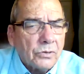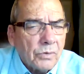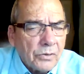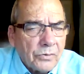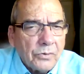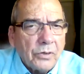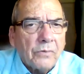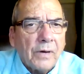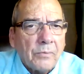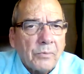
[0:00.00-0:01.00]
to run through
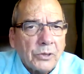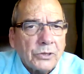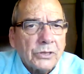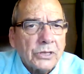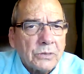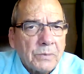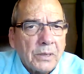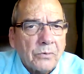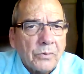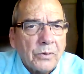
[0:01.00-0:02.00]
your vibration, to
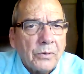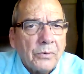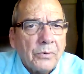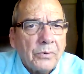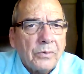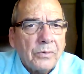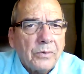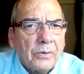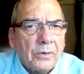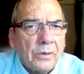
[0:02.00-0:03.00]
speak through you.
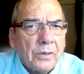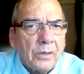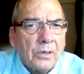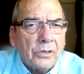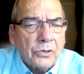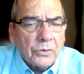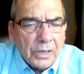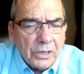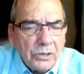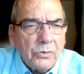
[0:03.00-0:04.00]
So
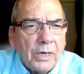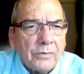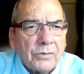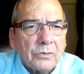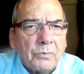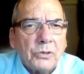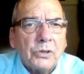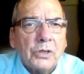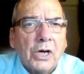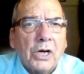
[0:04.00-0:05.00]
then you have to put
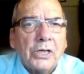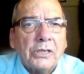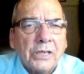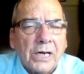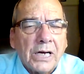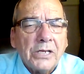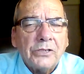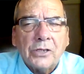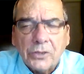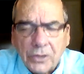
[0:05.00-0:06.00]
your
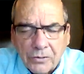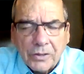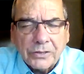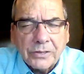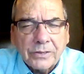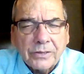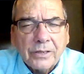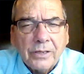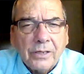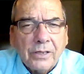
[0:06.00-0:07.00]
guides on notice.
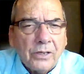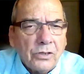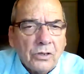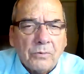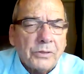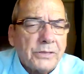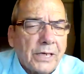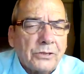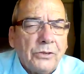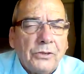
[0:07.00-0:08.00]
Your
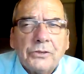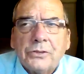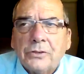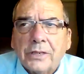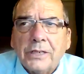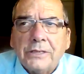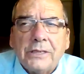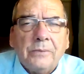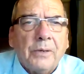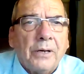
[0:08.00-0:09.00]
protector, those are your
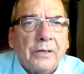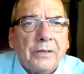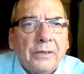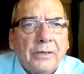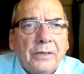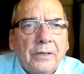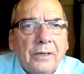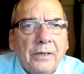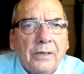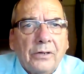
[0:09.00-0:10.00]
gatekeeper.
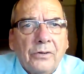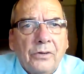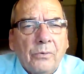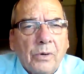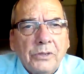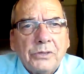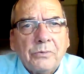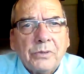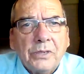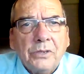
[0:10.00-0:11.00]
The ones
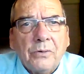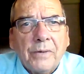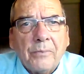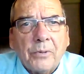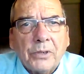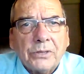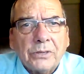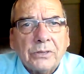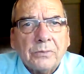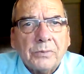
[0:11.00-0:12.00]
within your
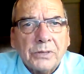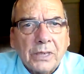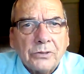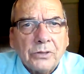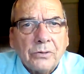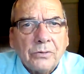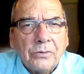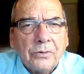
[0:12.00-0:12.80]
vibration to protect you.